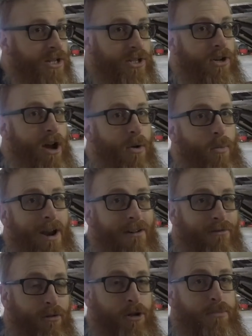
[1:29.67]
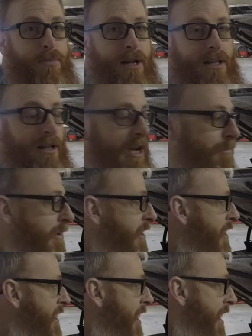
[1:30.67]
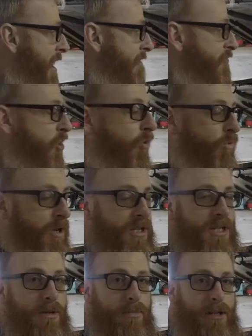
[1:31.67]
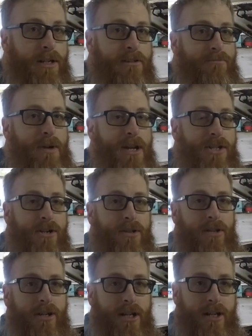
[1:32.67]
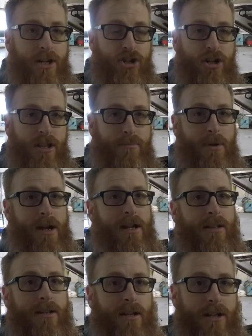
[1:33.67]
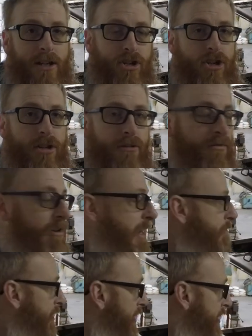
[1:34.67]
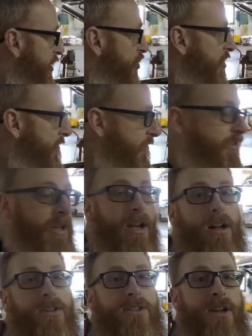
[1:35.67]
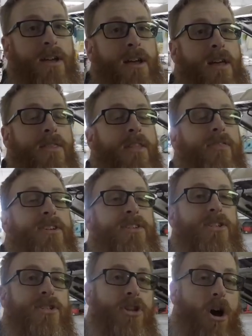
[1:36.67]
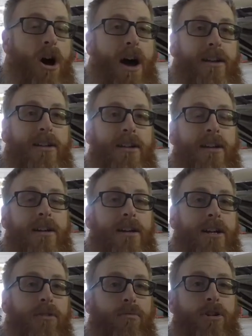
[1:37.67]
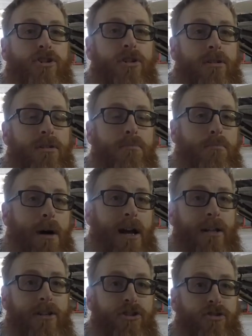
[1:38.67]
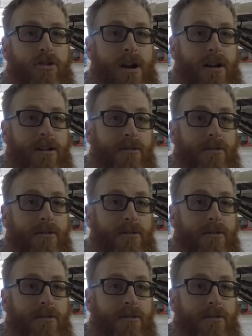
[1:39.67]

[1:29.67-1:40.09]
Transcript: saw it when I first picked it up. I have no reason to believe, based on the condition of the paint, the condition of the frame, the condition of everything else, that this is not an original mileage truck.